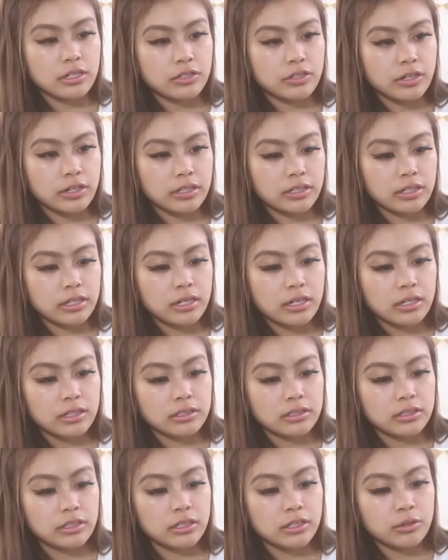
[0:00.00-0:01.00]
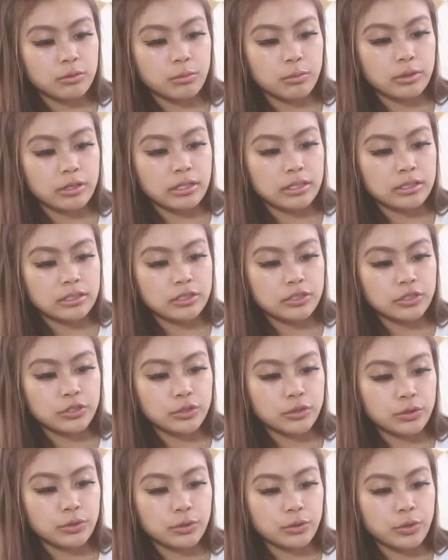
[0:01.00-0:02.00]
a trick that I learned was
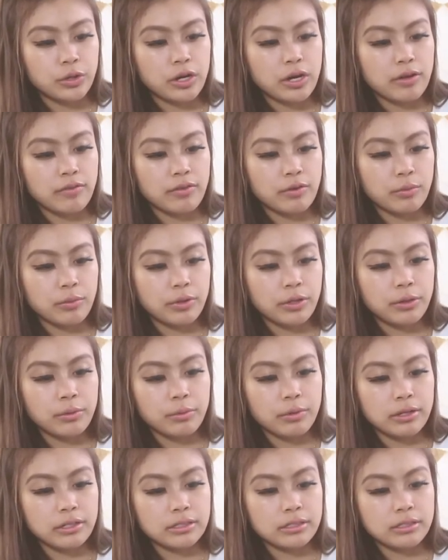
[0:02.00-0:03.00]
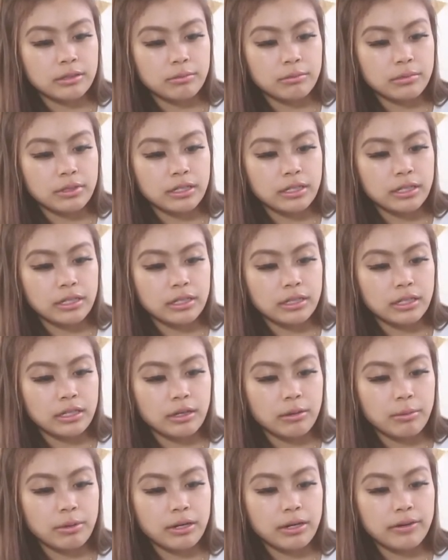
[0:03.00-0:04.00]
to, if you really want something,
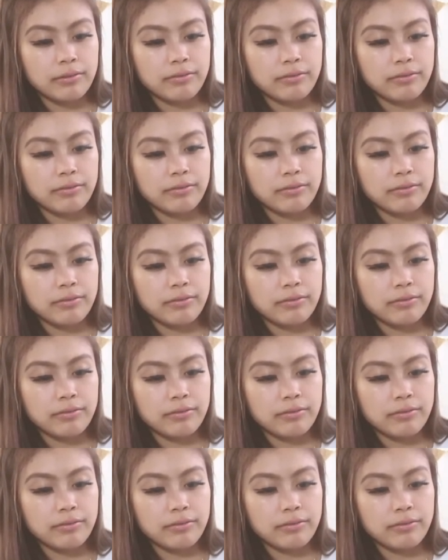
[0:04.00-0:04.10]
think about